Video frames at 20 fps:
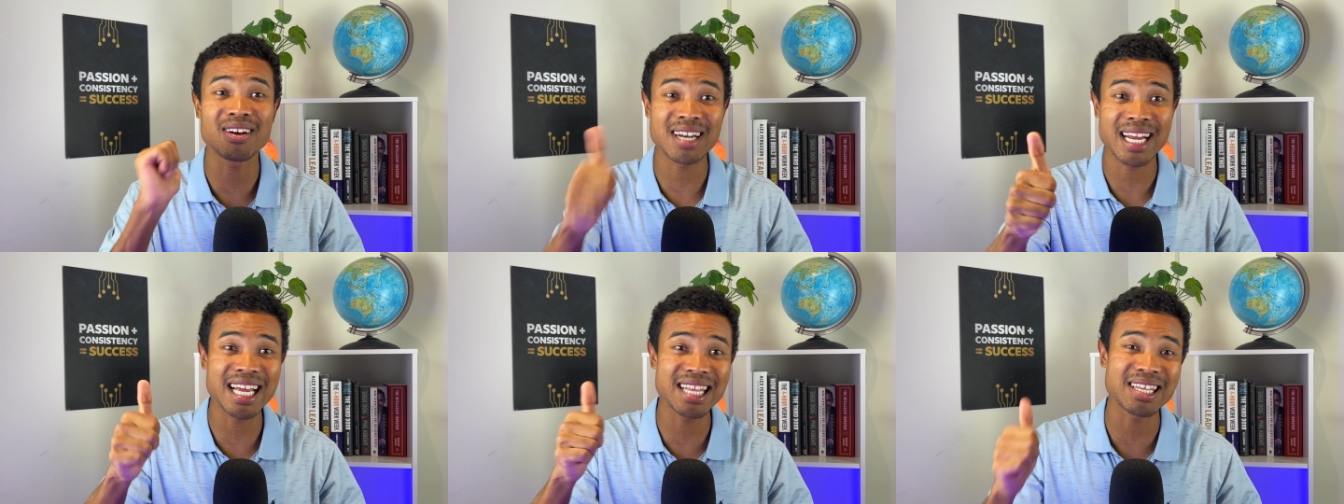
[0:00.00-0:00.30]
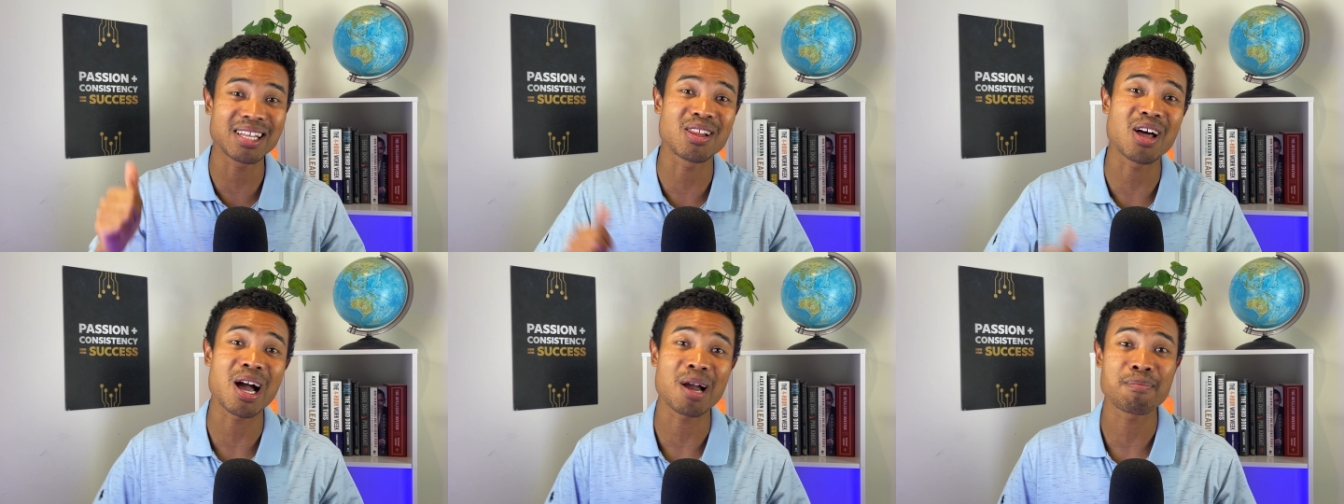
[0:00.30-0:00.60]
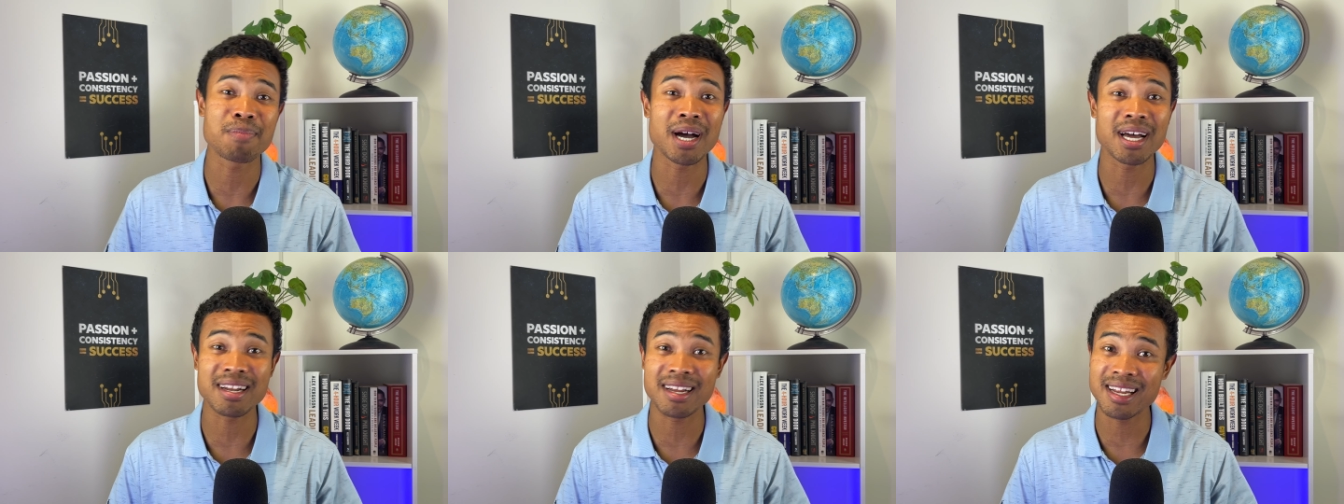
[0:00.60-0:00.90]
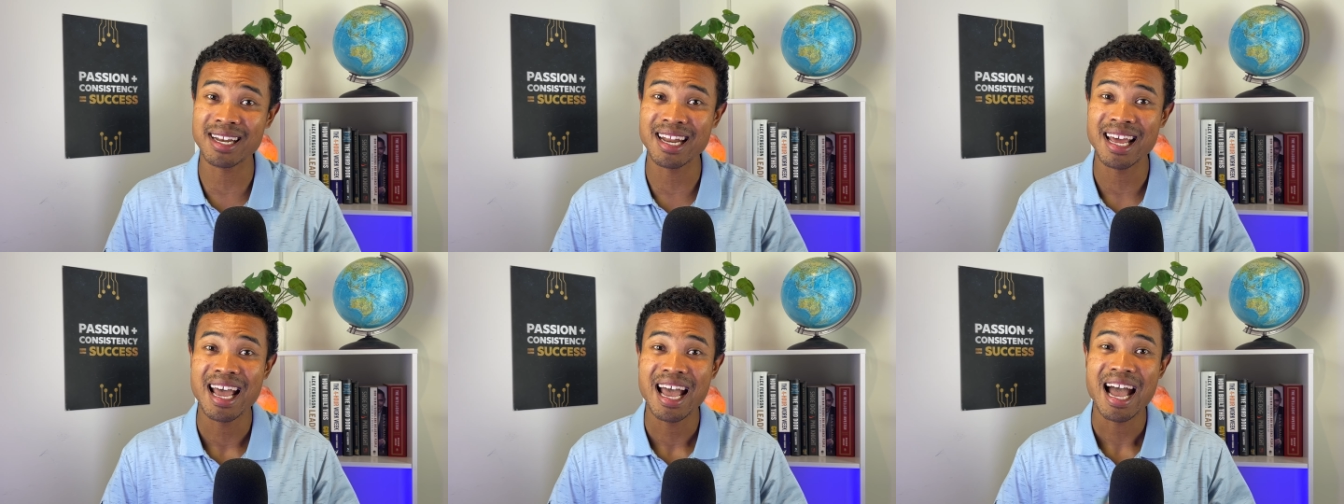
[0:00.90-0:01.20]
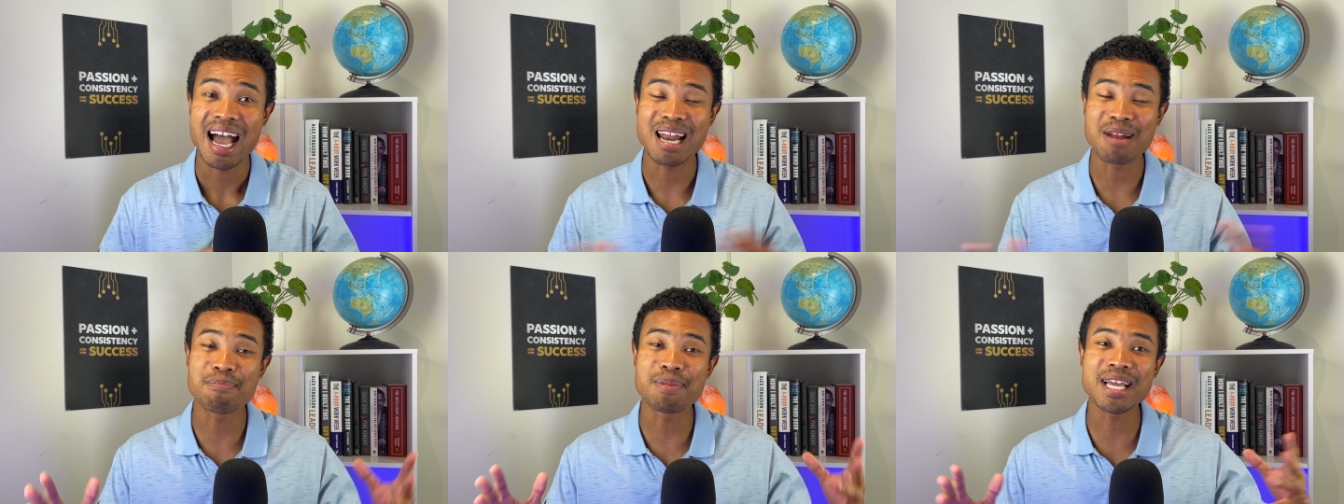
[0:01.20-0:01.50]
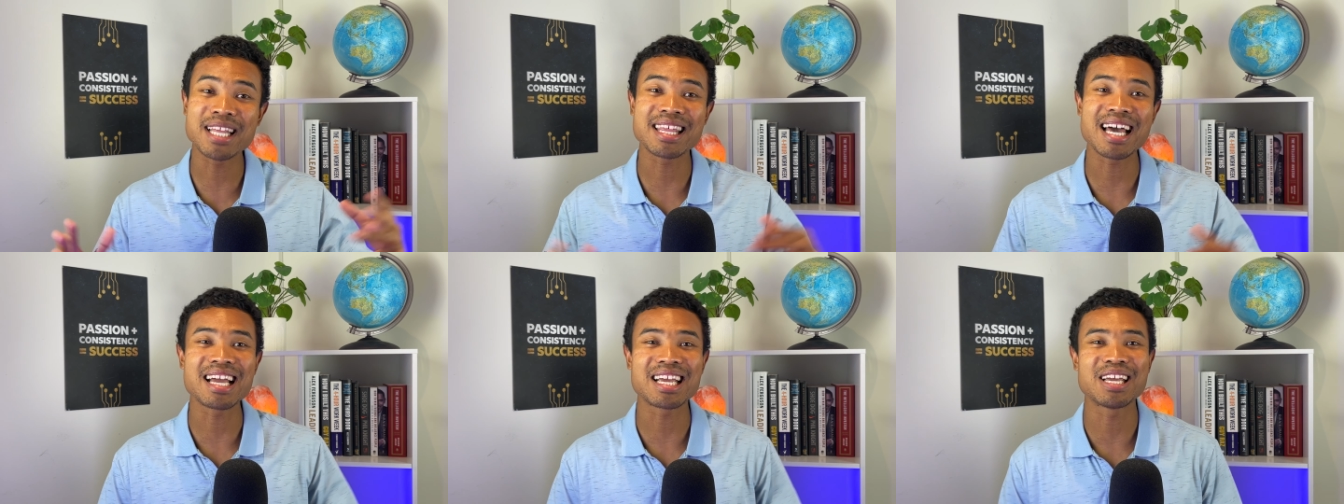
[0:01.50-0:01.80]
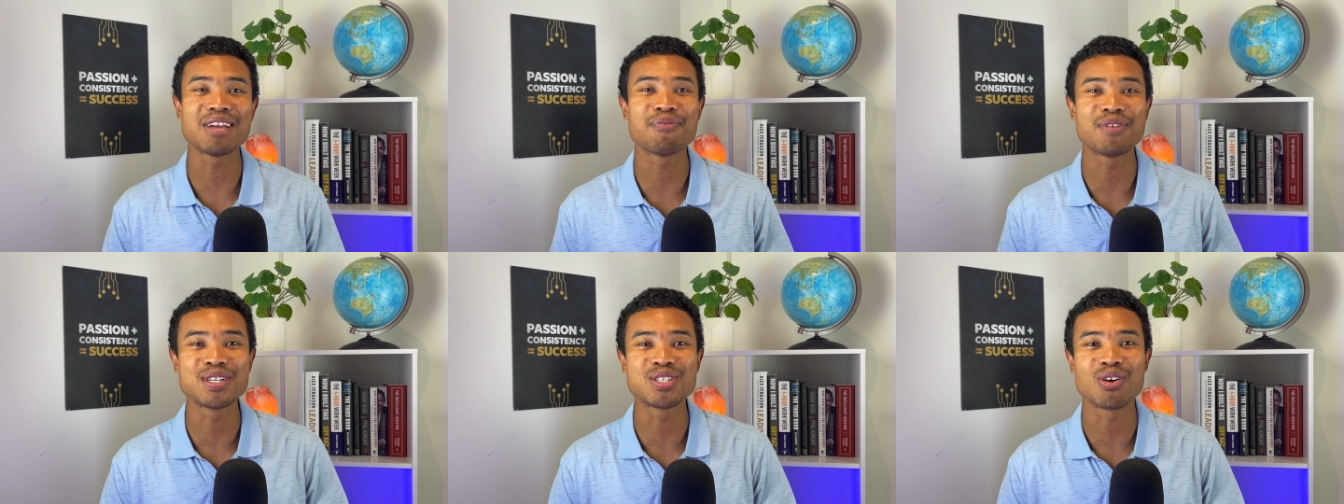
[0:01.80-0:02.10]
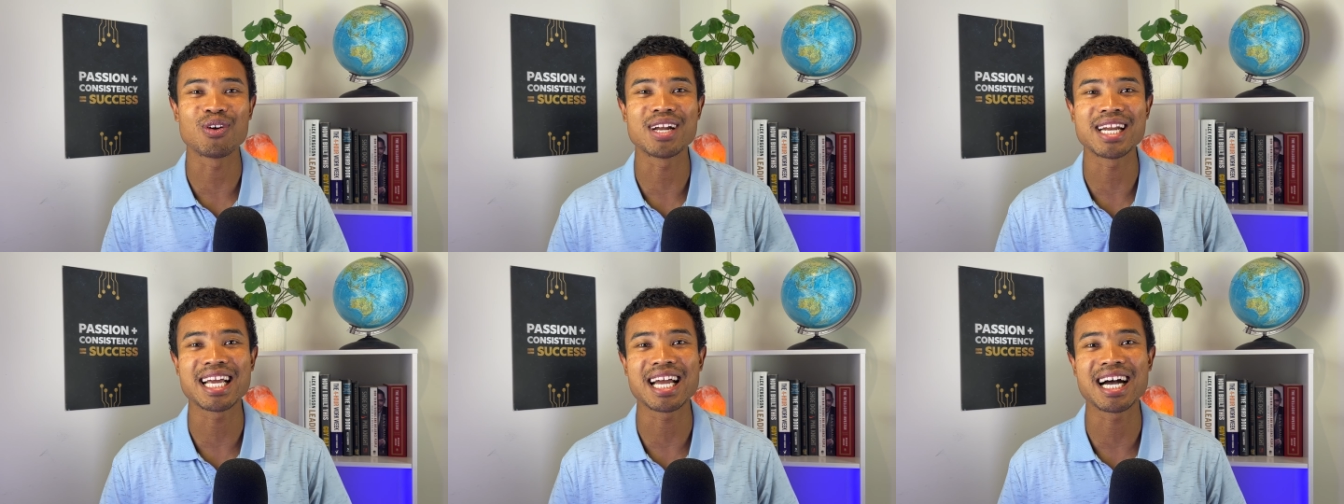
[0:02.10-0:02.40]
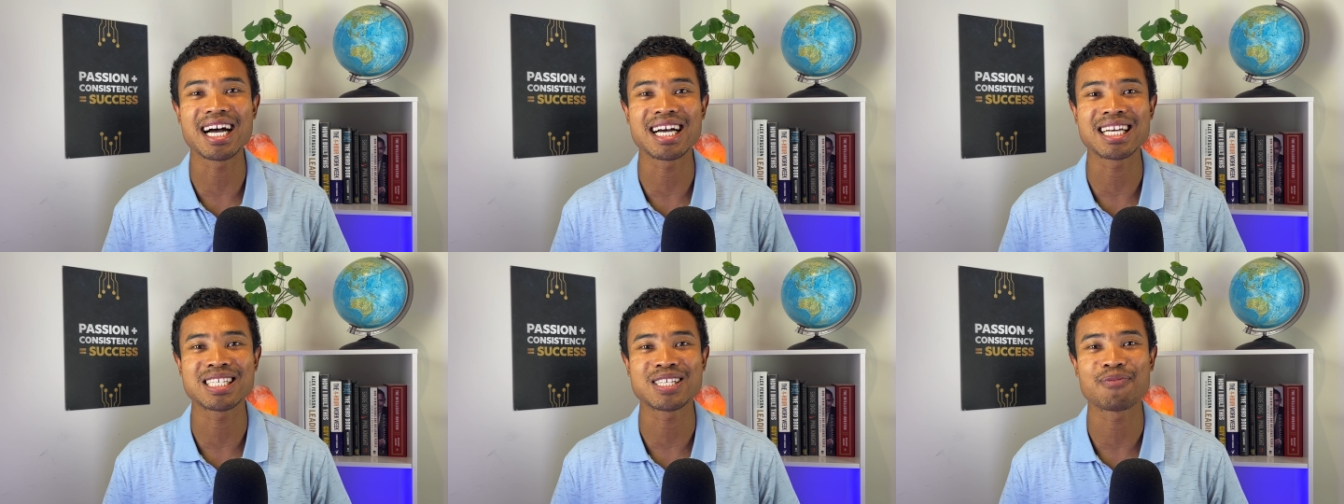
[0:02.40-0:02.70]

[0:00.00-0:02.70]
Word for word: hit the like button, and a big thank you for joining us.